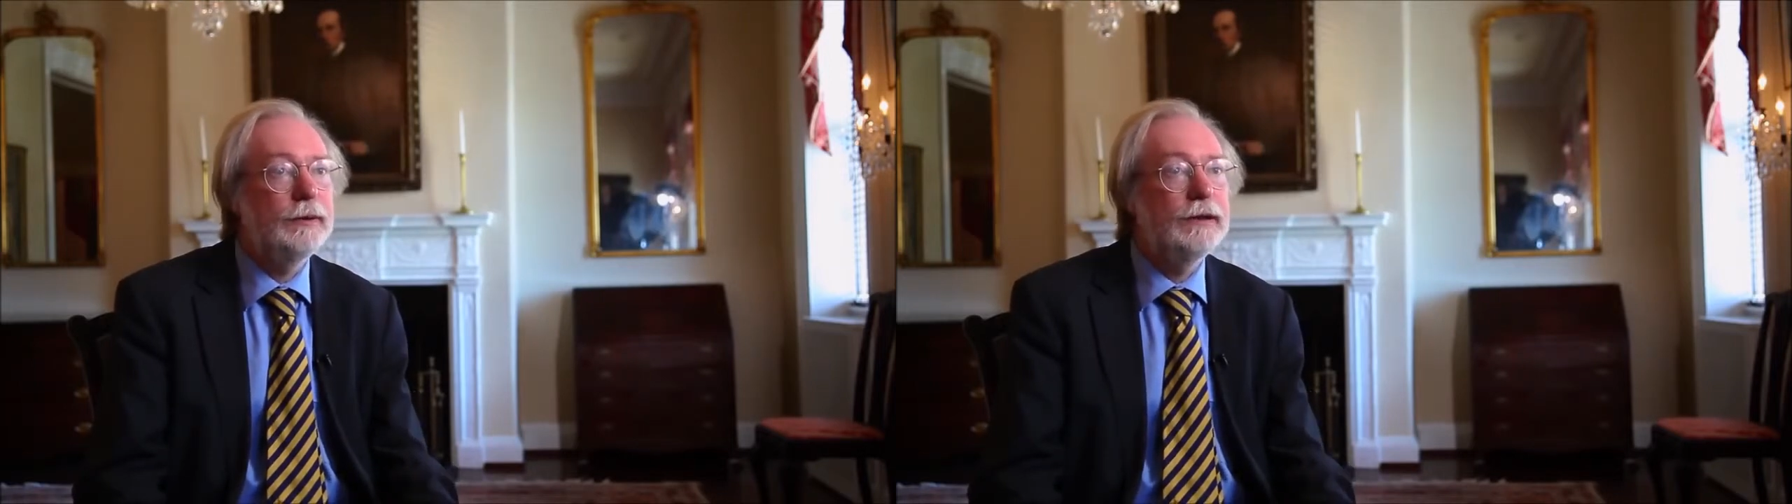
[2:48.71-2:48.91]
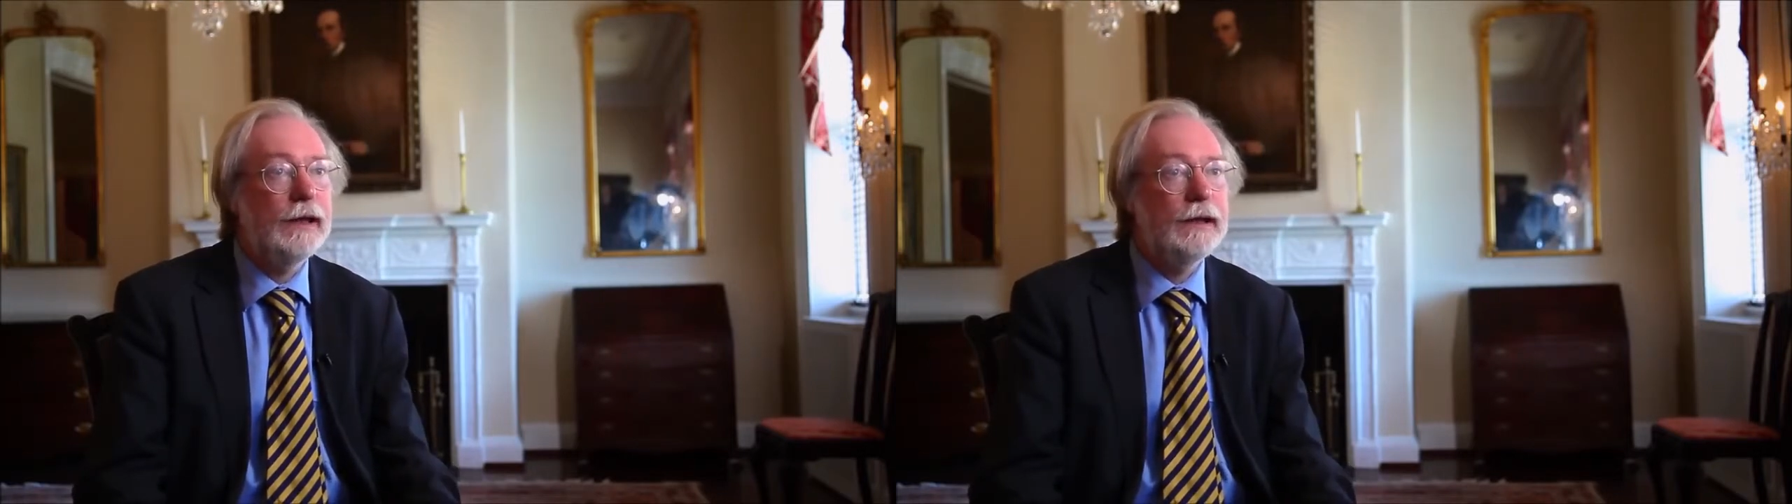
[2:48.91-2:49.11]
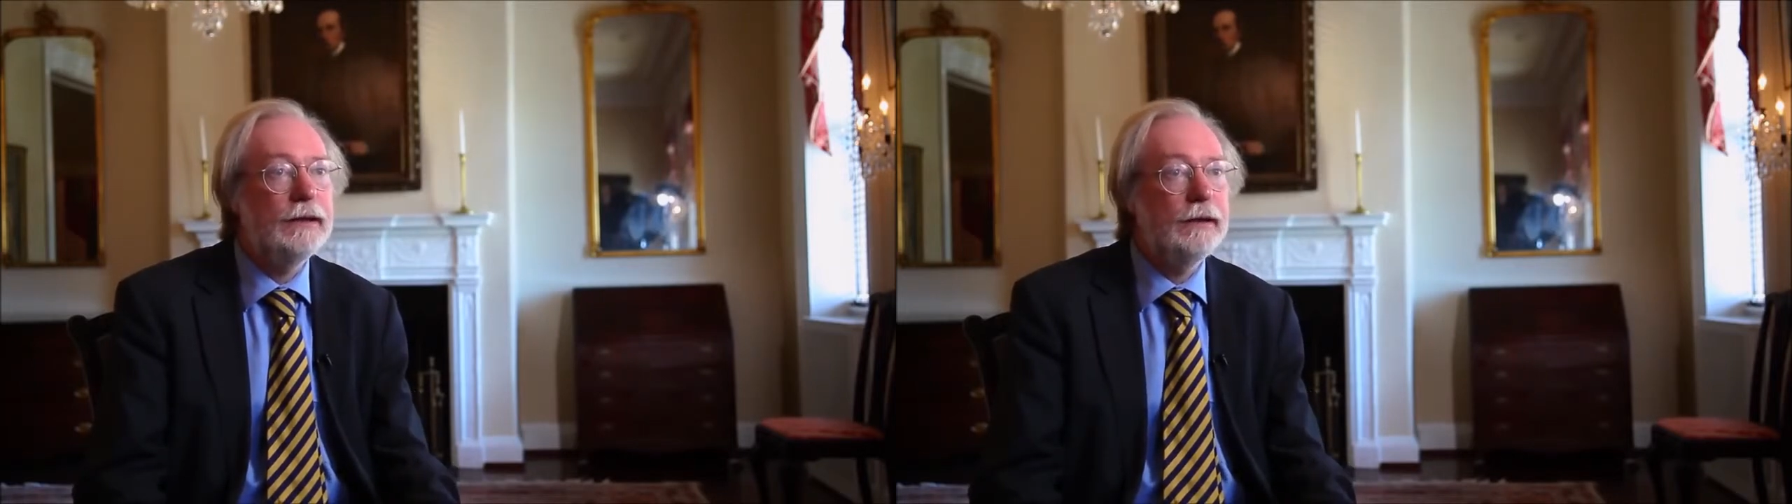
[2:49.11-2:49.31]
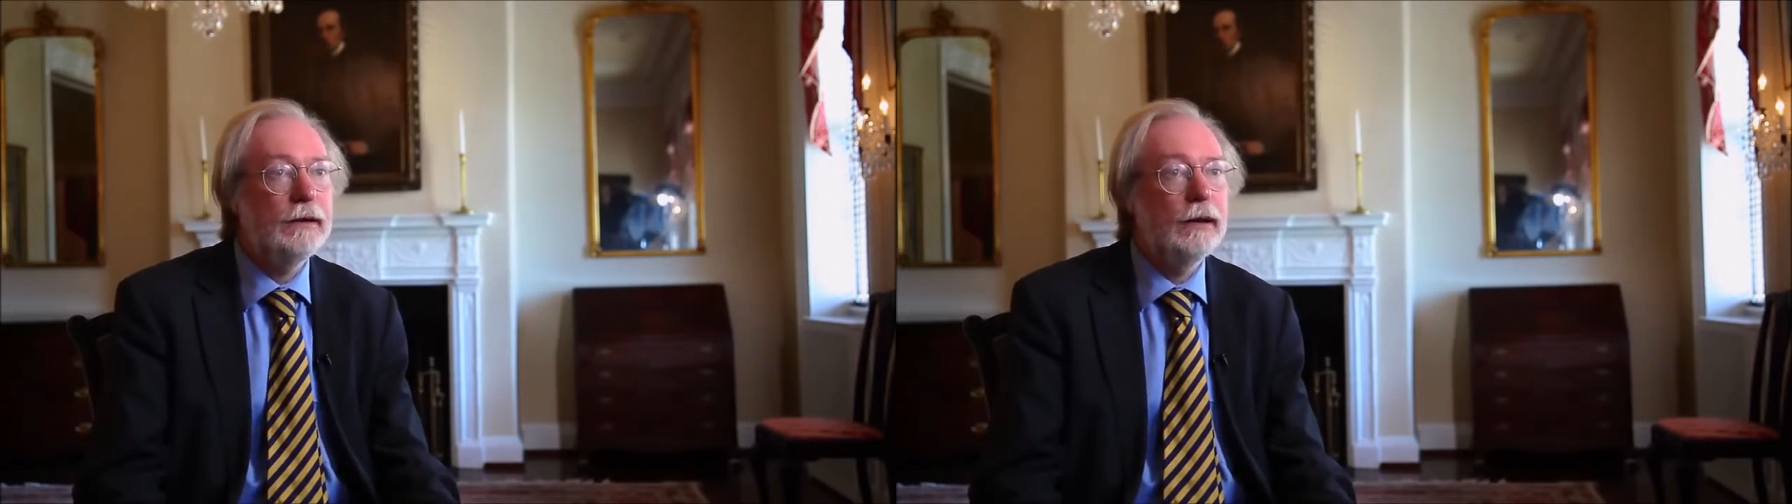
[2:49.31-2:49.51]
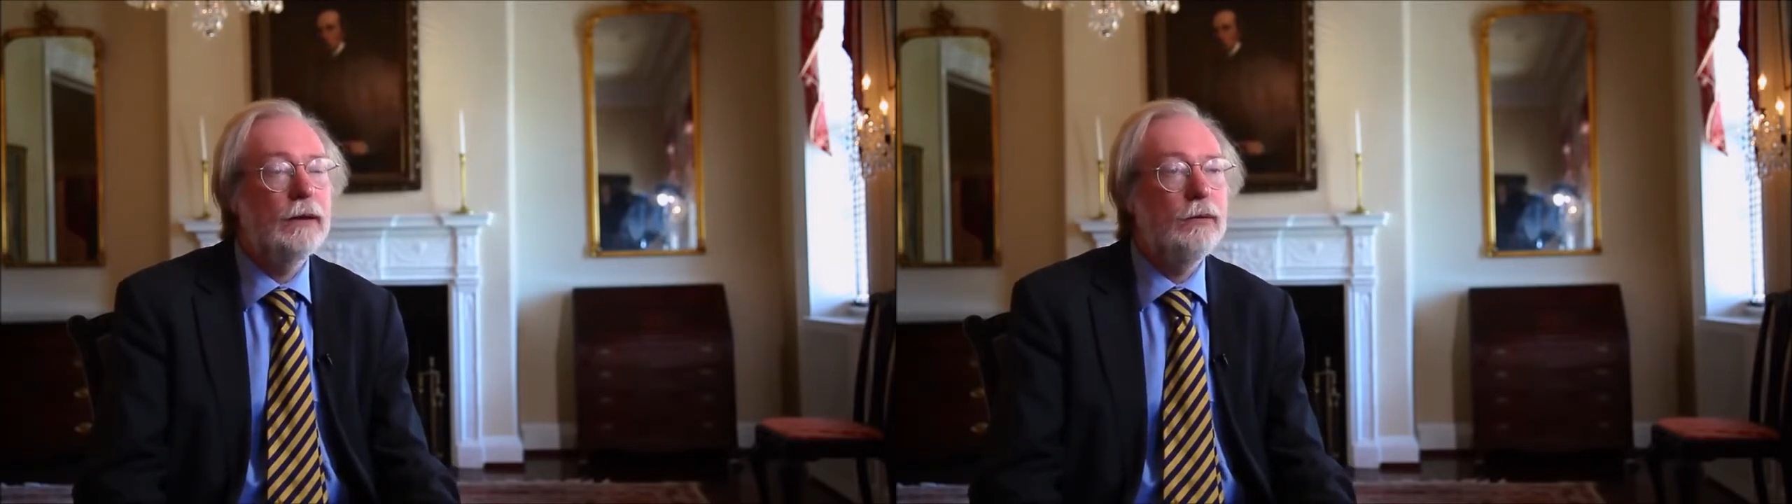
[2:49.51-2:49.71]
we take,
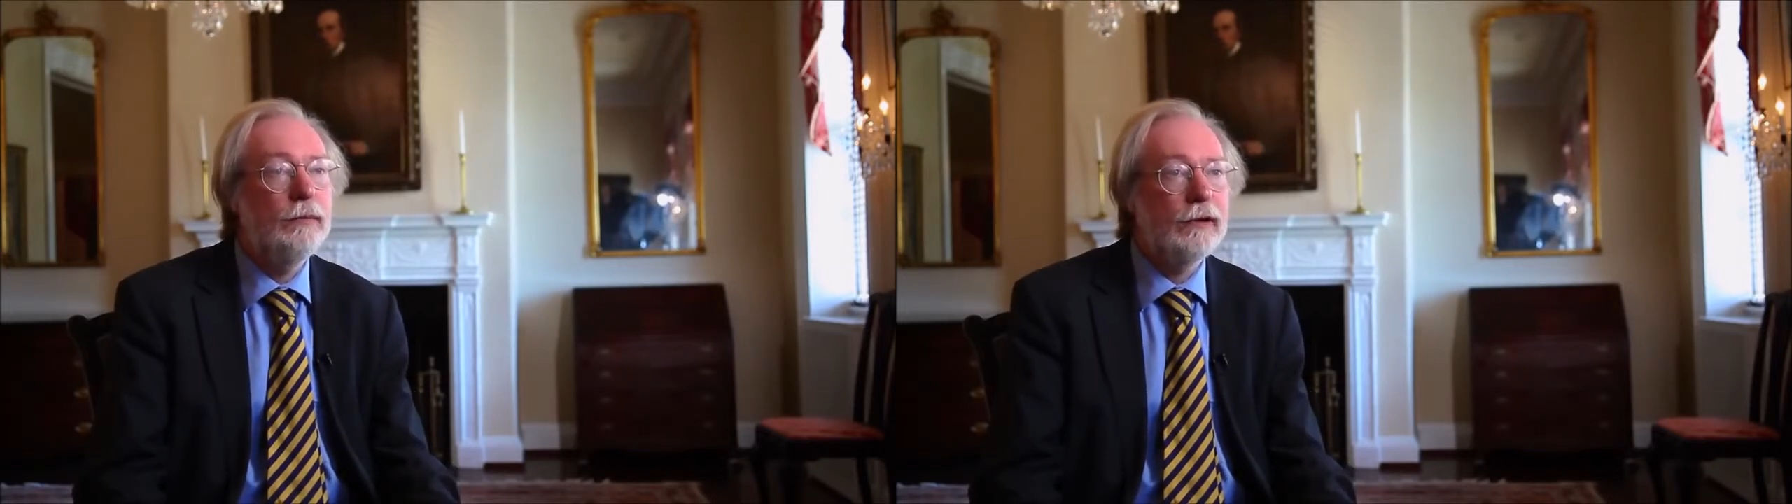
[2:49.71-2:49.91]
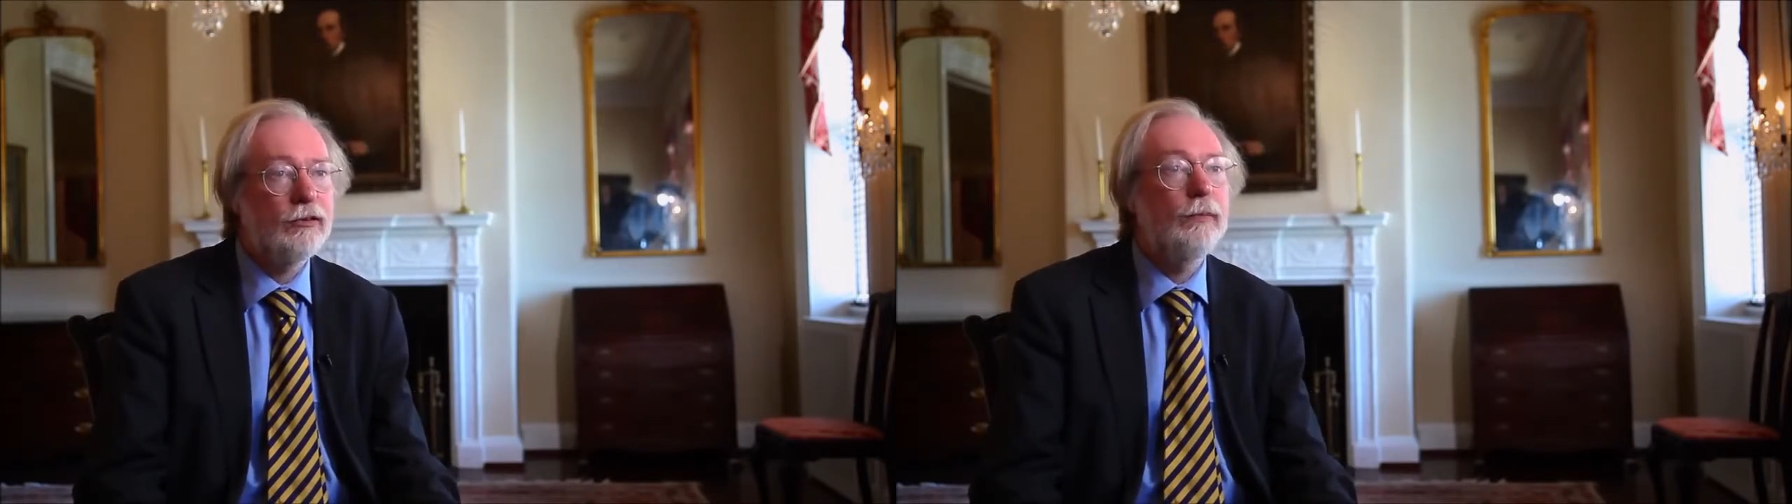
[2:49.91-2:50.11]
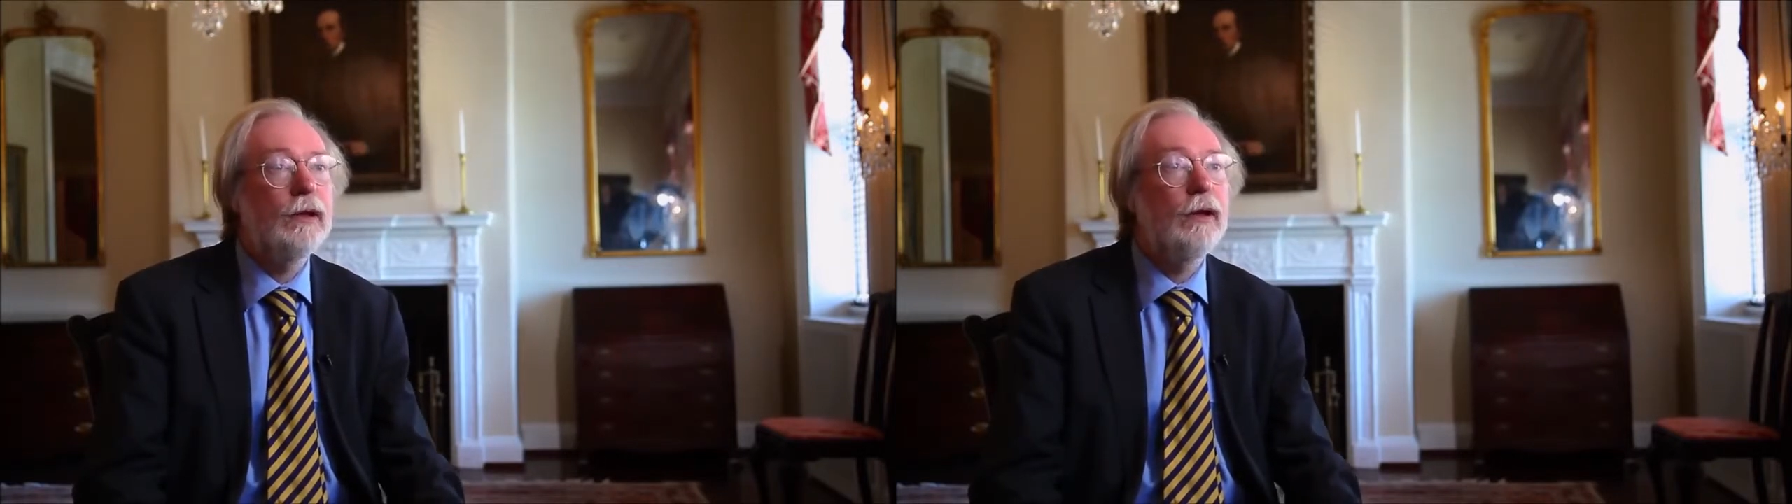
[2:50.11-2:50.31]
we must be